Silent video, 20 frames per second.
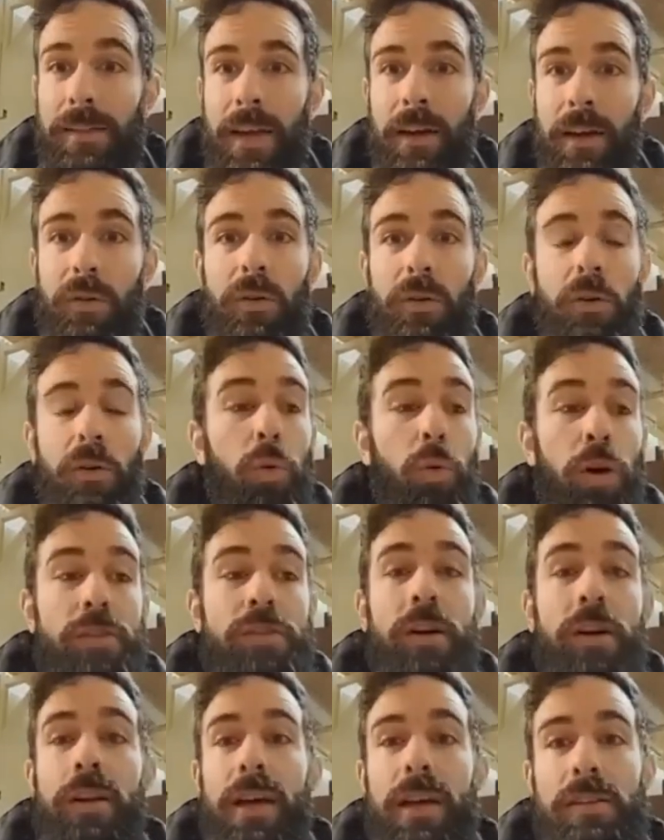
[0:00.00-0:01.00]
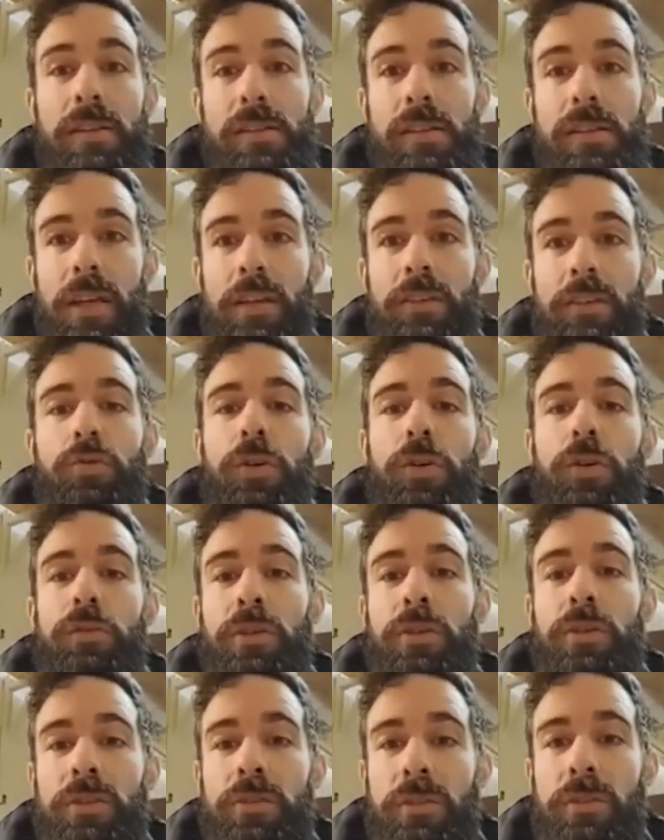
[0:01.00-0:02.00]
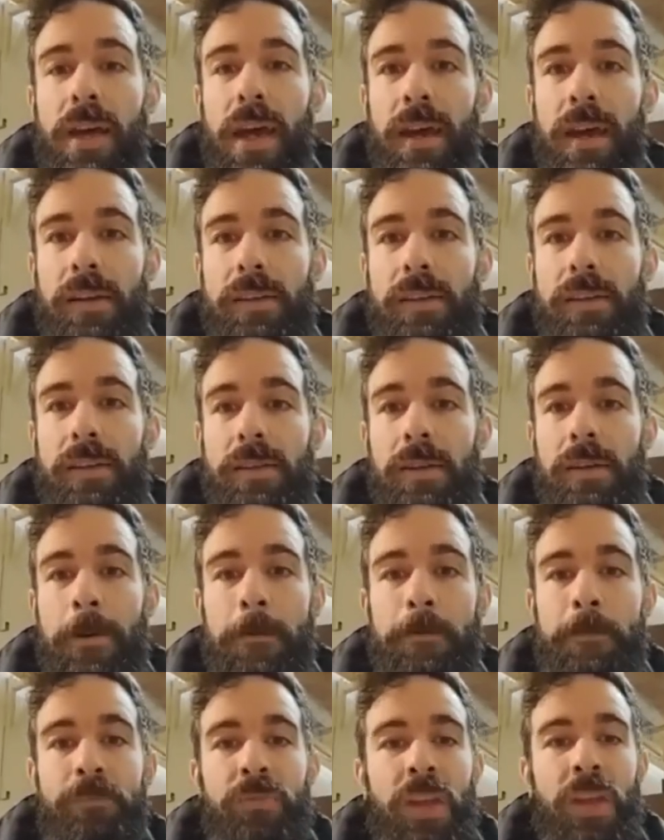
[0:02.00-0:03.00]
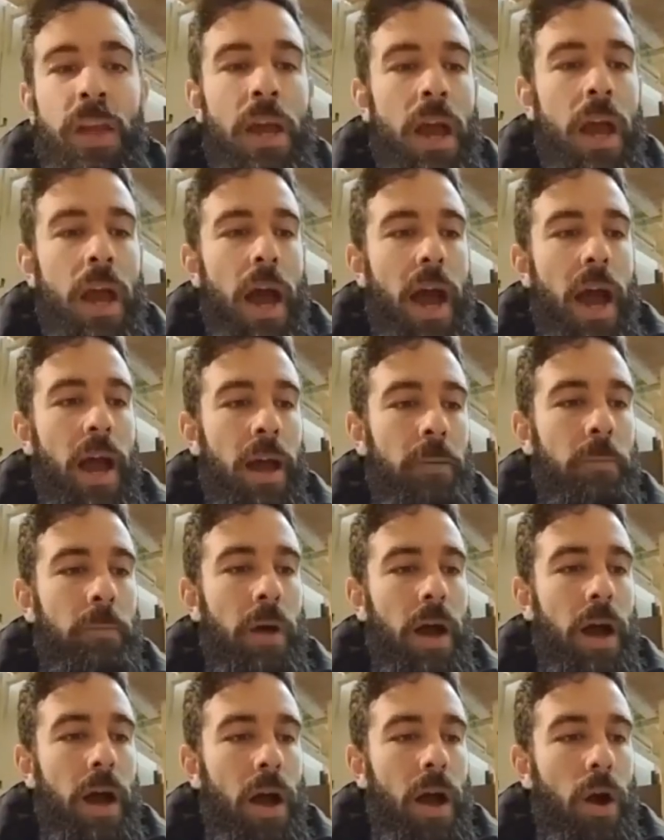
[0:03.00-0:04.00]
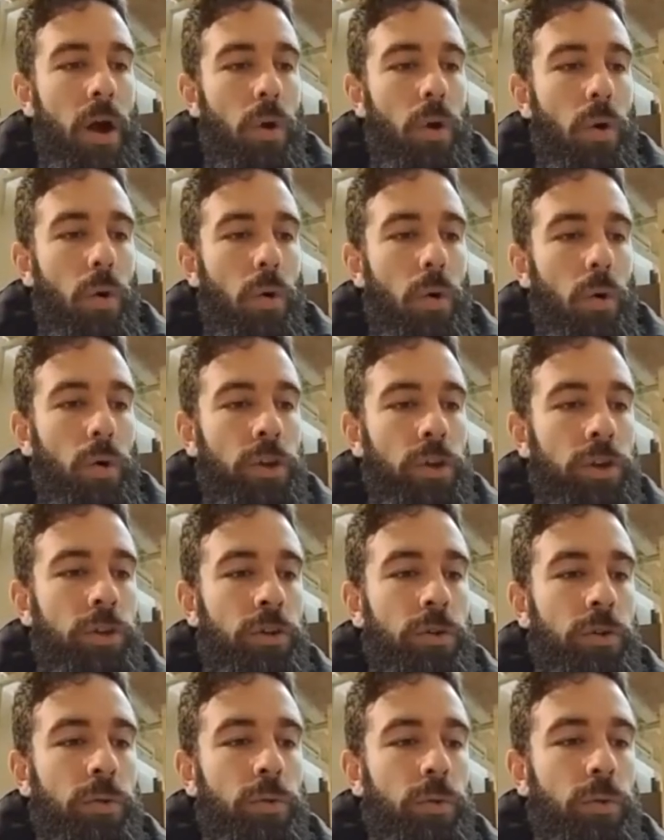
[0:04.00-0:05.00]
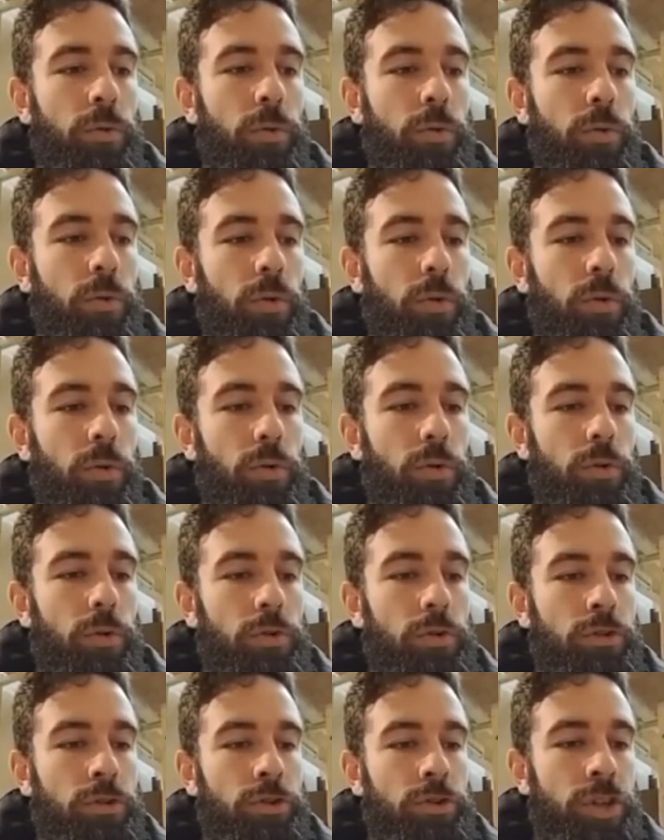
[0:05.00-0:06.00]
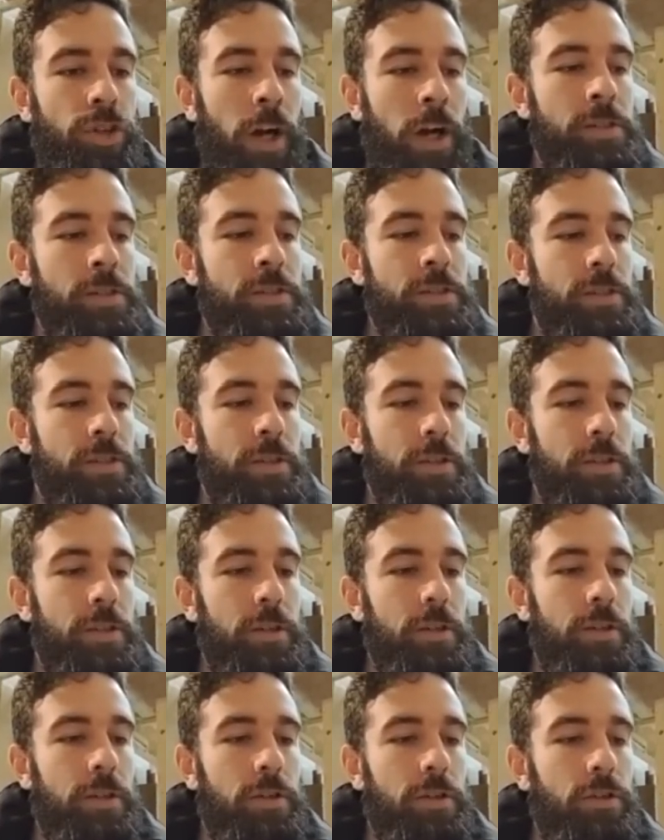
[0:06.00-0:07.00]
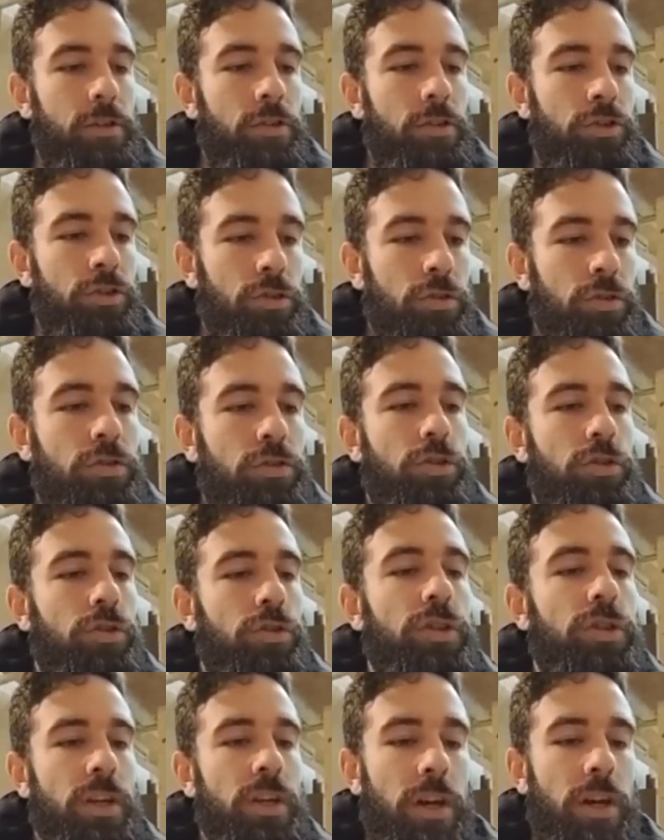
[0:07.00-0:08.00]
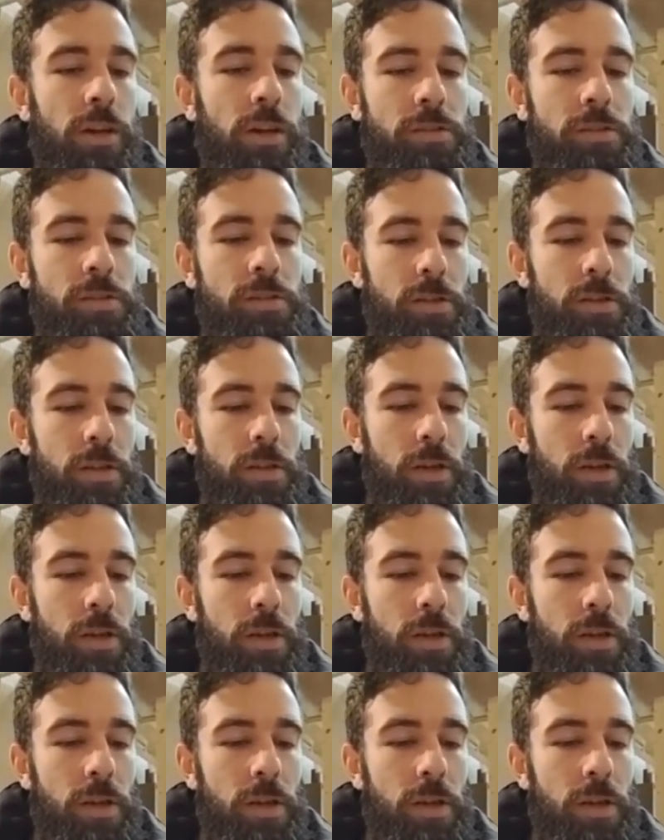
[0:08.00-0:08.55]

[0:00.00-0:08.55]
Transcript: now. What's our next stage? What do we do next? Yeah. Um, you know, just do two years